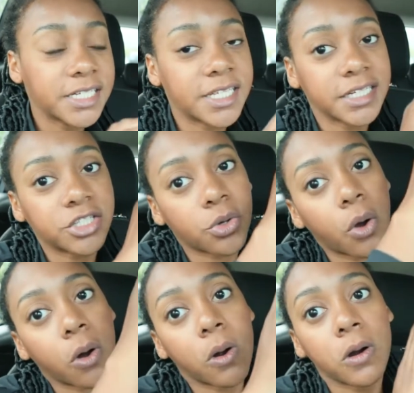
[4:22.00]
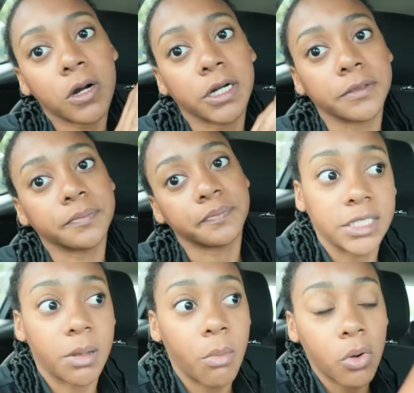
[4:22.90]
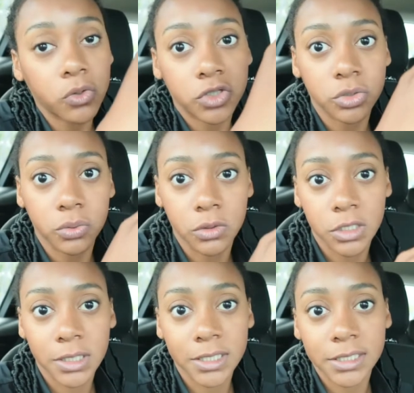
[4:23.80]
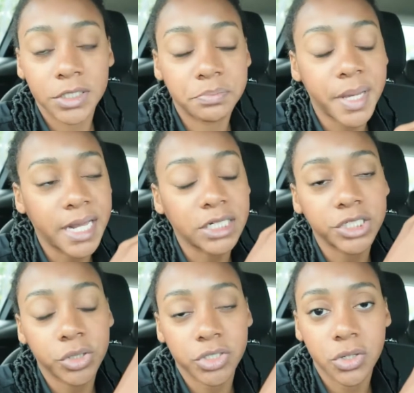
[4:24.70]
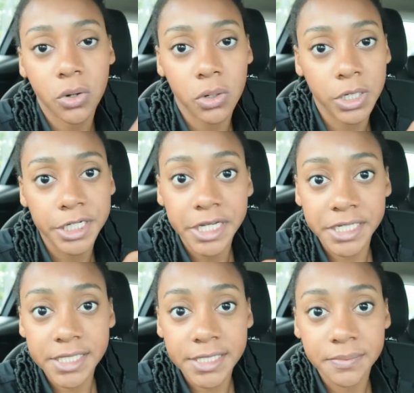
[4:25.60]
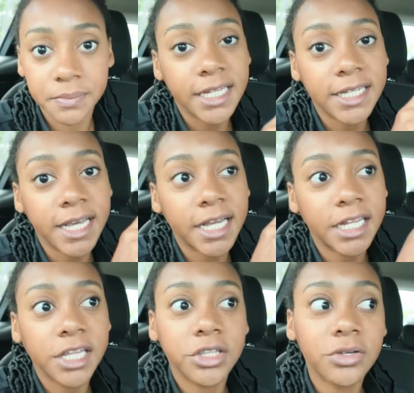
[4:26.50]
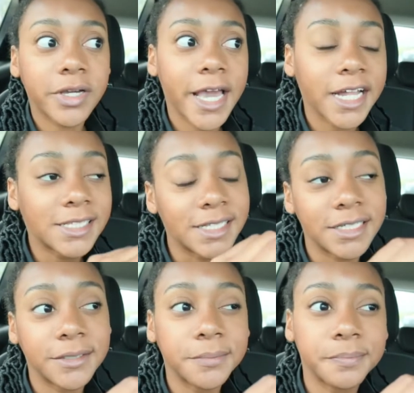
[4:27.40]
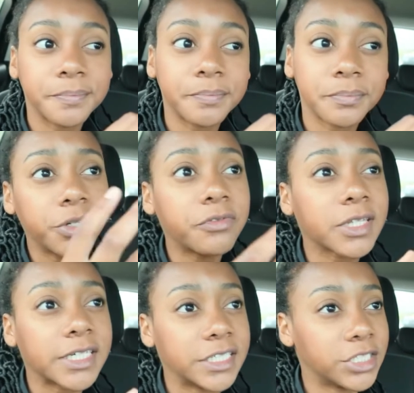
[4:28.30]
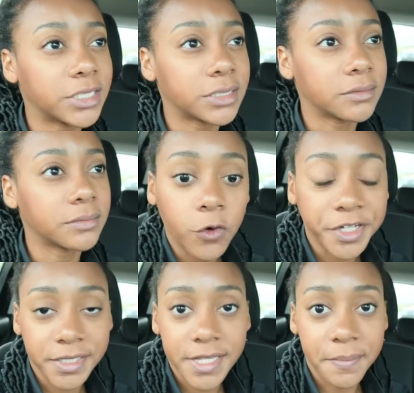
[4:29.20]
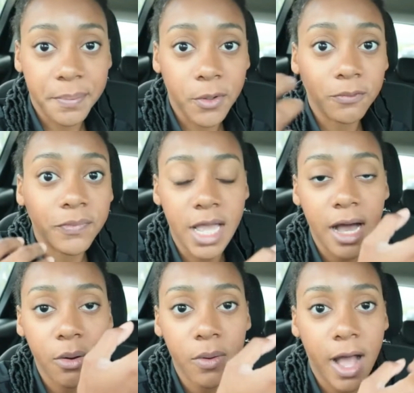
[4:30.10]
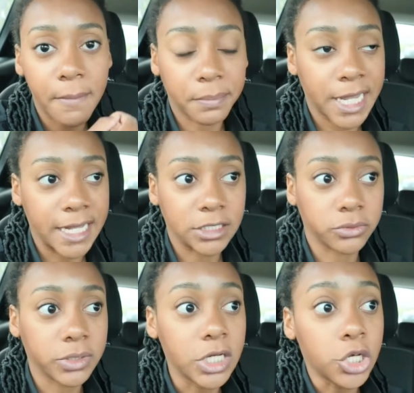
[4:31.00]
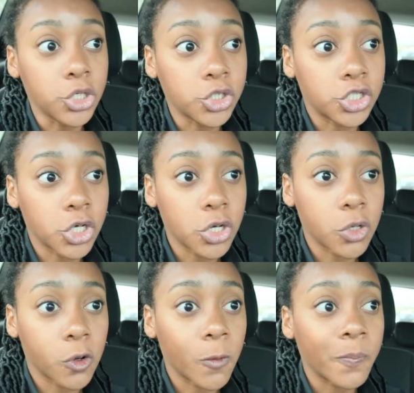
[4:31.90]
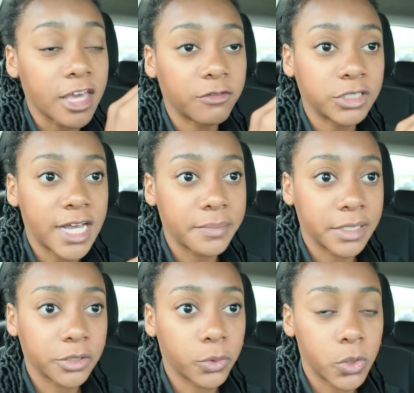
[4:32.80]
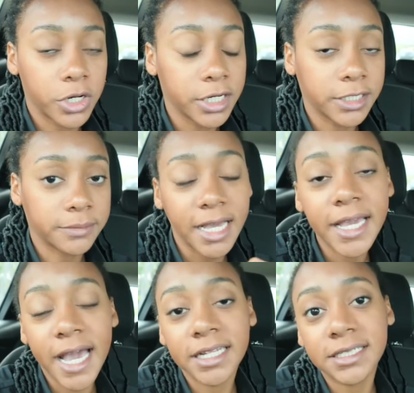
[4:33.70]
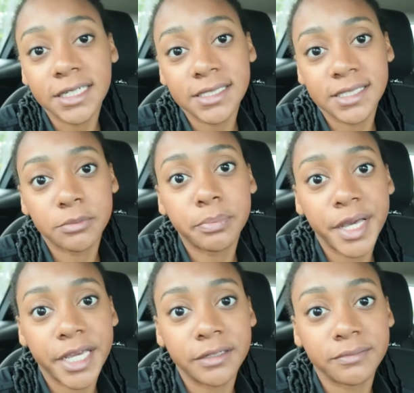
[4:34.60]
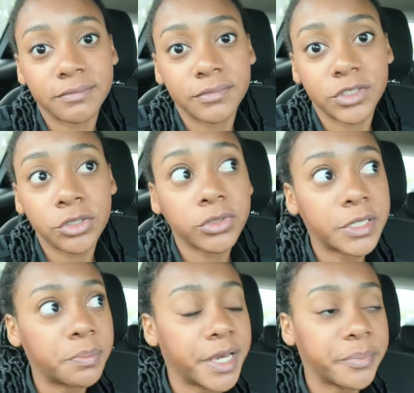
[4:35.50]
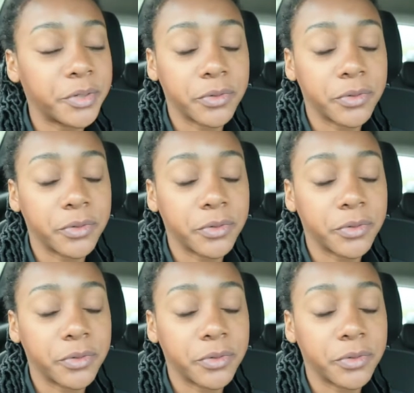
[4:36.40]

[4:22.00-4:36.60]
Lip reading: is a score. The most you work, the better your score is. And then you get some privileges. For example, now I'm platinum. So every time I work, I get instant pay. So they pay me